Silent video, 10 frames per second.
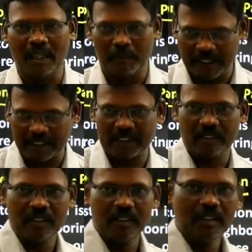agreements.
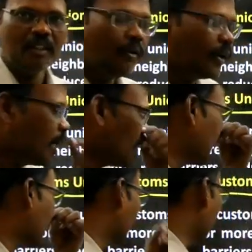Okay,
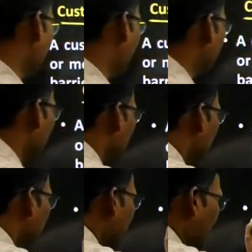like
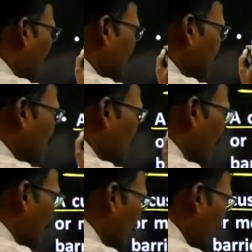say a
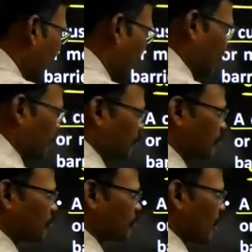custom union
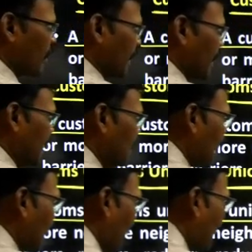is
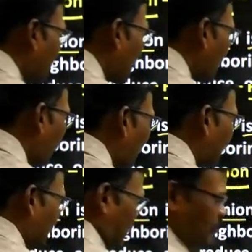an
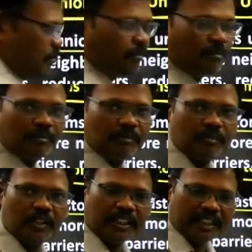agreement.
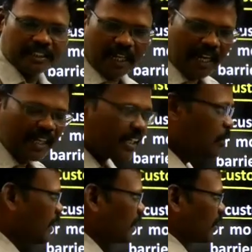It is
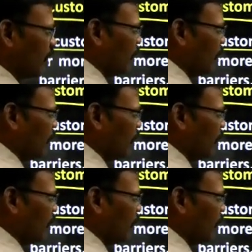agreement